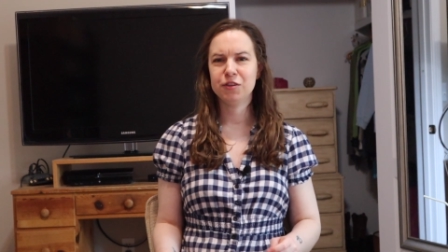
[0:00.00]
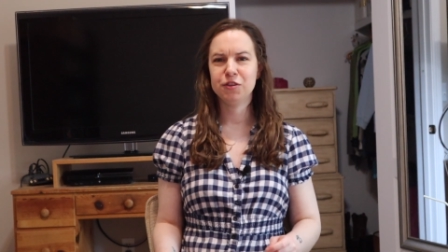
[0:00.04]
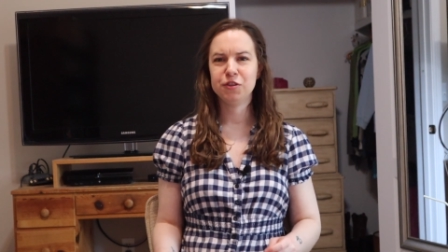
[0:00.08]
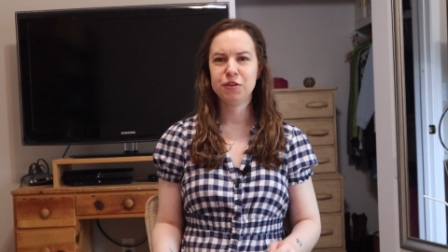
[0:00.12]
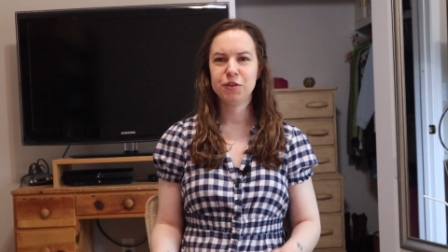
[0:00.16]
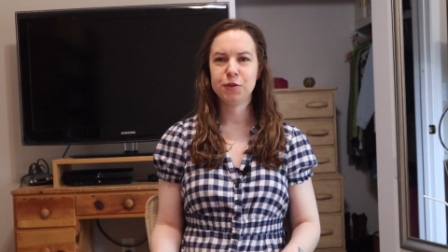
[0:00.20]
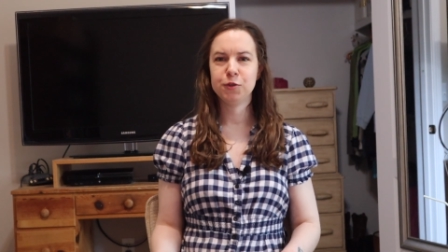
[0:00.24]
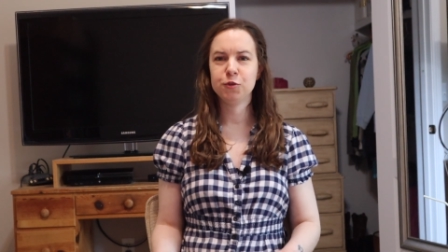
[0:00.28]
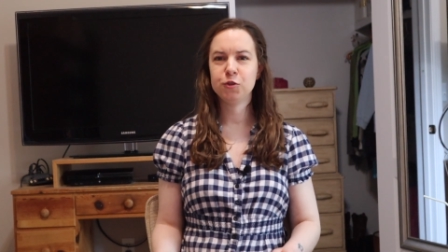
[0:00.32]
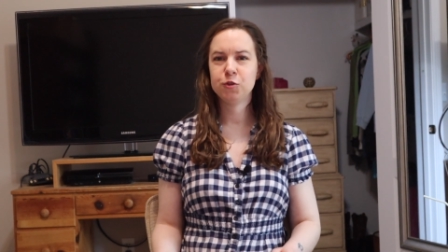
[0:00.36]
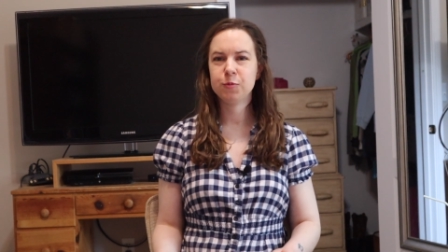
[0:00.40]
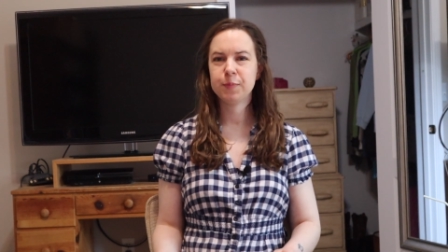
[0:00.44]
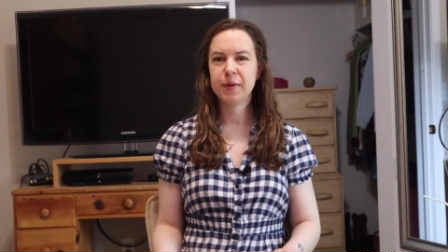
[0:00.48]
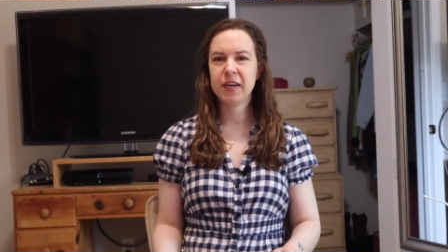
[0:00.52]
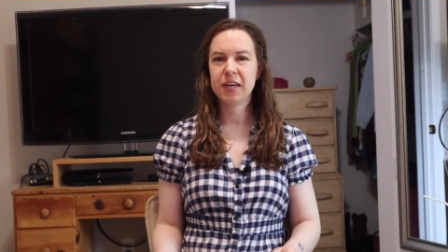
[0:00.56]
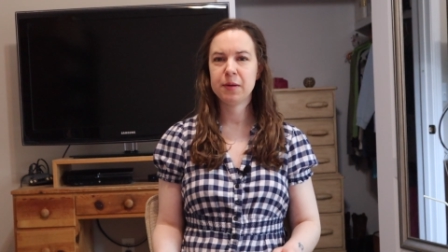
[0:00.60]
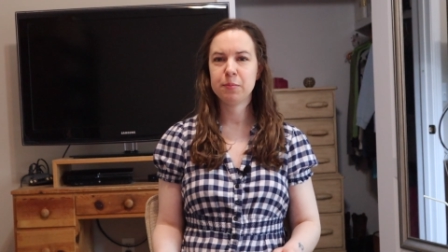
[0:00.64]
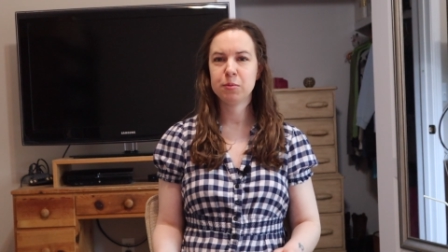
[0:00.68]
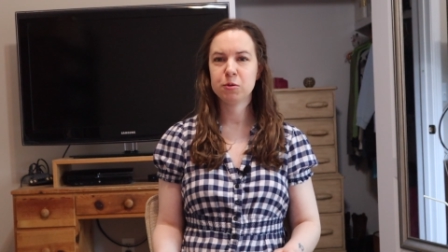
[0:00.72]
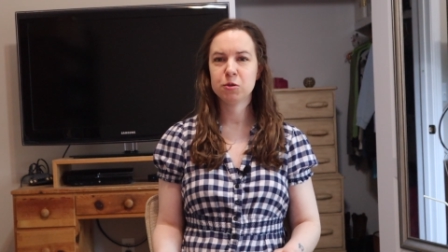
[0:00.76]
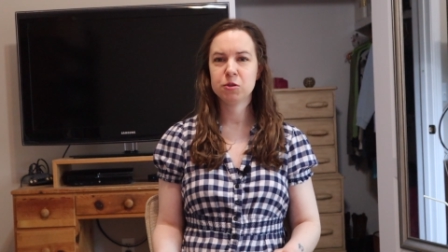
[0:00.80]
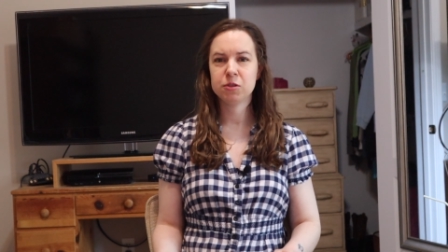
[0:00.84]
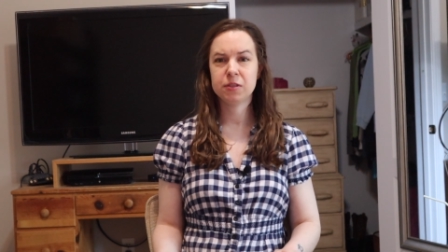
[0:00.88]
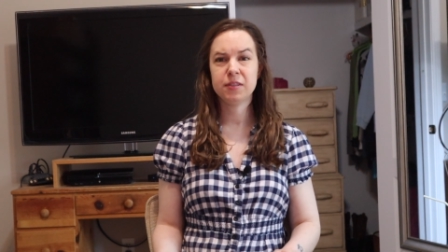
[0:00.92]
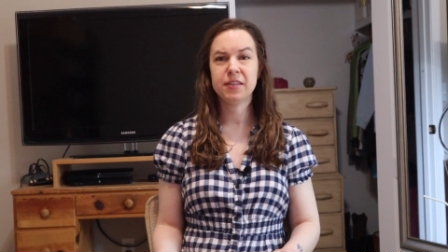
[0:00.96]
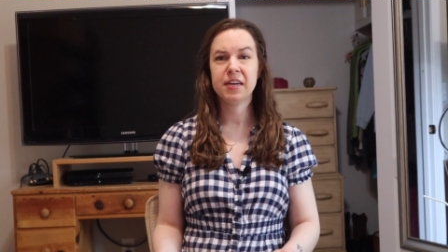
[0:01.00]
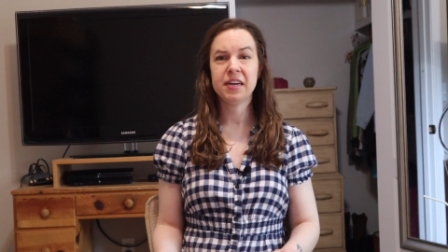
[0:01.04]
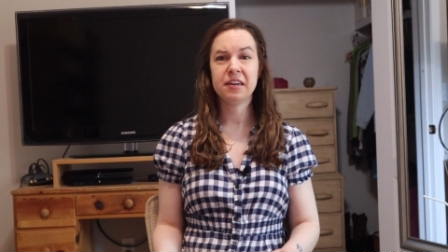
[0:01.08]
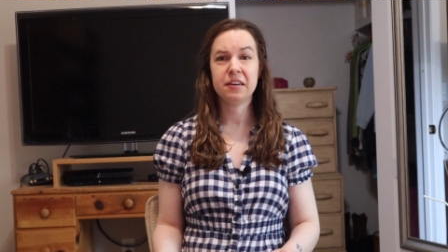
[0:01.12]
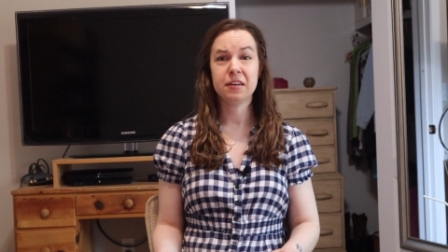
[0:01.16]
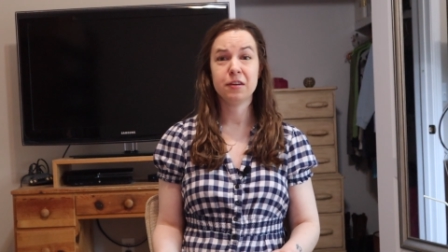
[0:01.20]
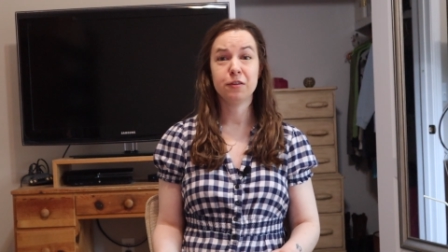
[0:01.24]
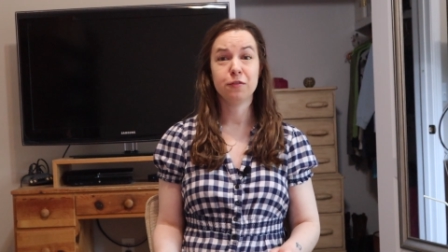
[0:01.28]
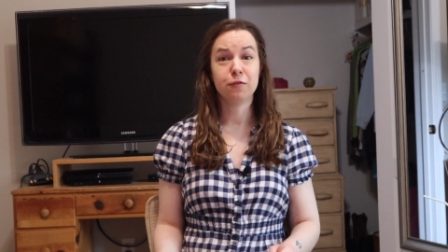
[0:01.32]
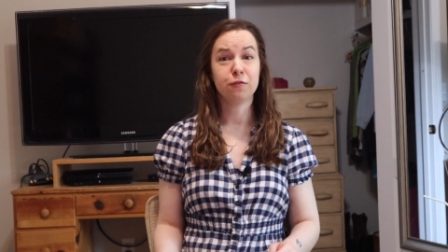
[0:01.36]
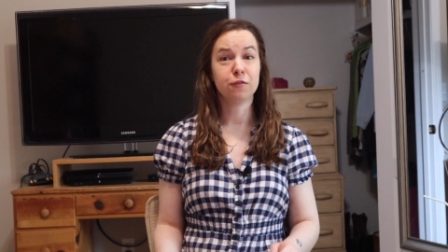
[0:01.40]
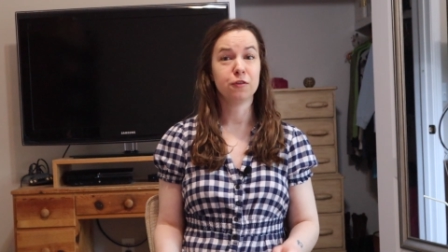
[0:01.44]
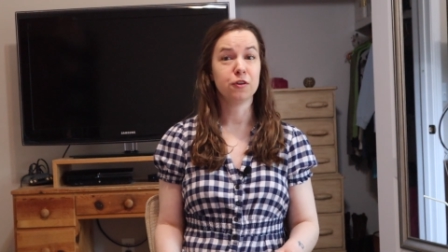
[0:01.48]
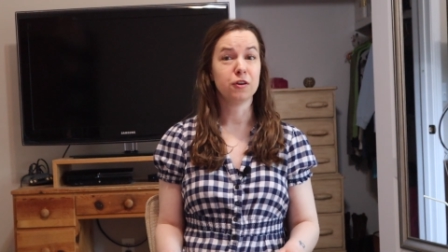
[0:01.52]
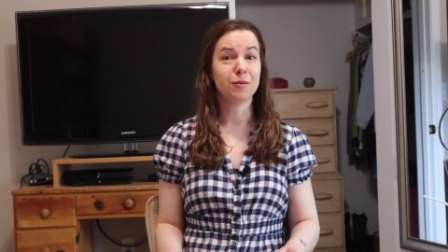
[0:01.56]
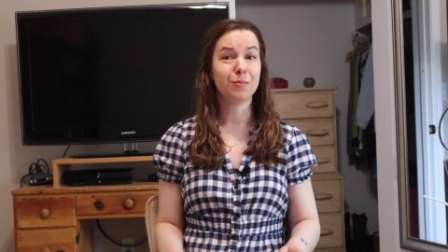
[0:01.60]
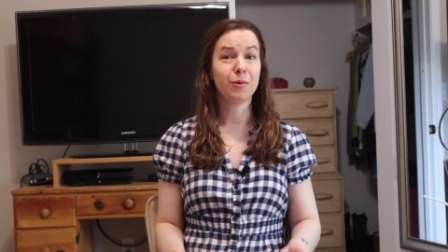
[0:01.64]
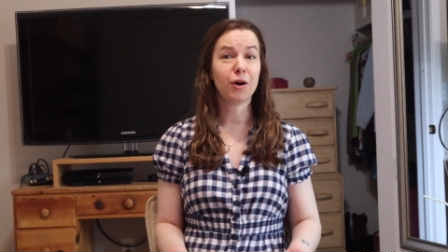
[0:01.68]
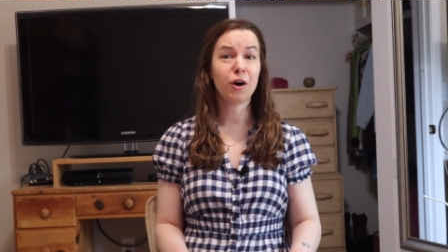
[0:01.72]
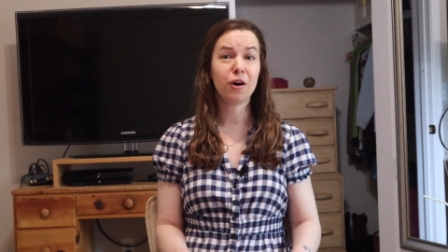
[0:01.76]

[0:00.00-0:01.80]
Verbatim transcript: newspapers dated from